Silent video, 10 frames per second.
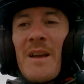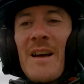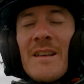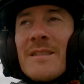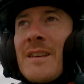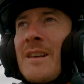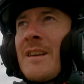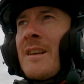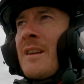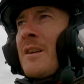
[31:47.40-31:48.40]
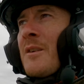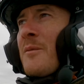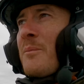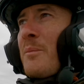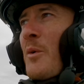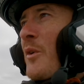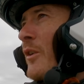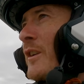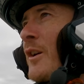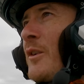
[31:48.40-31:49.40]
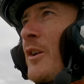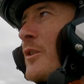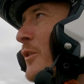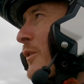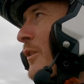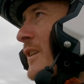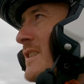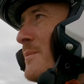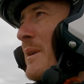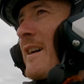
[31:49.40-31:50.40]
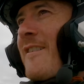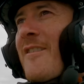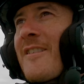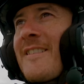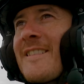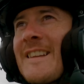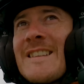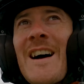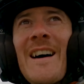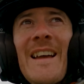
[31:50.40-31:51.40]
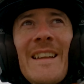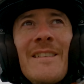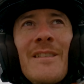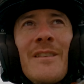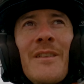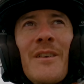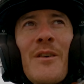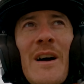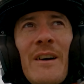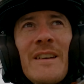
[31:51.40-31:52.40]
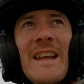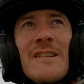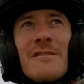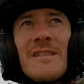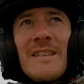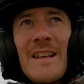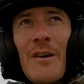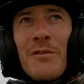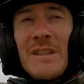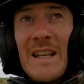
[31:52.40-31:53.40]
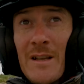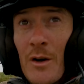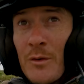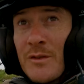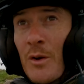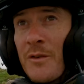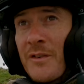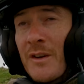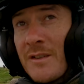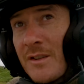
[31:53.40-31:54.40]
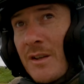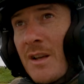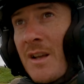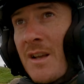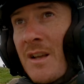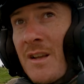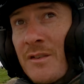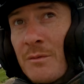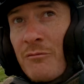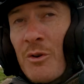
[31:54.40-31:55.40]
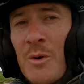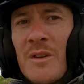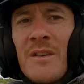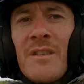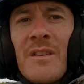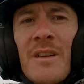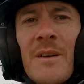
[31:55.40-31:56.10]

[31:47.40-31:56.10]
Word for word: P S, but we've got no local knowledge about the tides or how dangerous it is. It obviously goes over to some ruins.